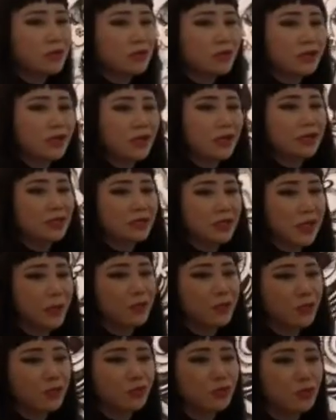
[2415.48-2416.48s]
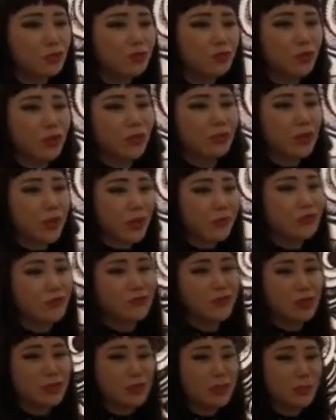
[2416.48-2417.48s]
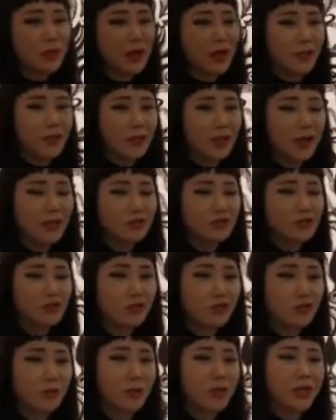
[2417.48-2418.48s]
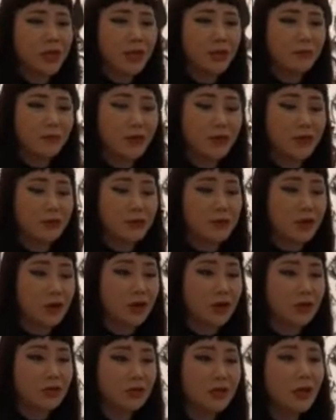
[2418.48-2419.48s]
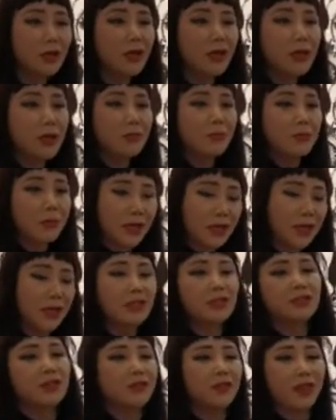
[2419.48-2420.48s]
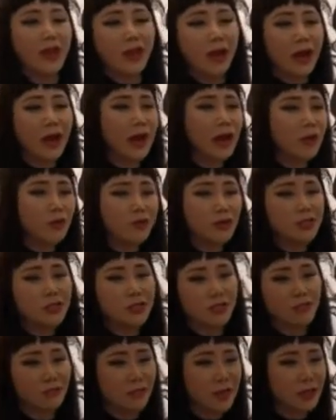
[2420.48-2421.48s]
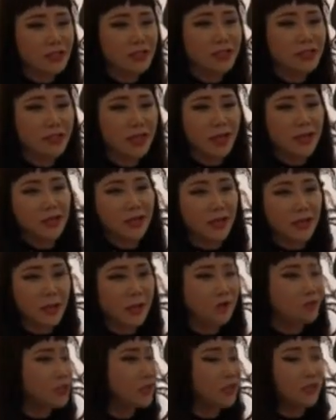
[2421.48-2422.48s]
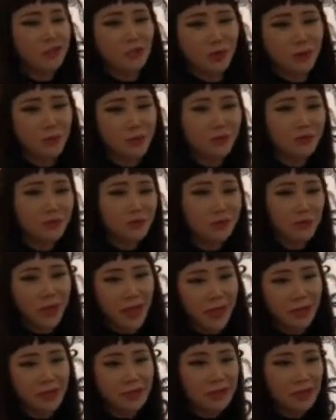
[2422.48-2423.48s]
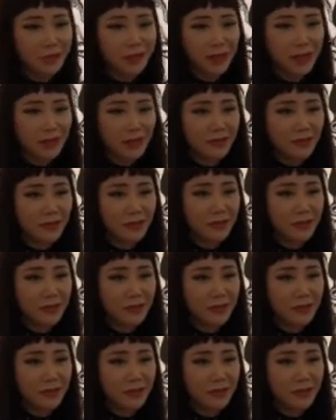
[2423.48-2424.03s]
the good example will blow everyone's mind how scribble can become art. Because of that, I was in right state and I was determined to make it something.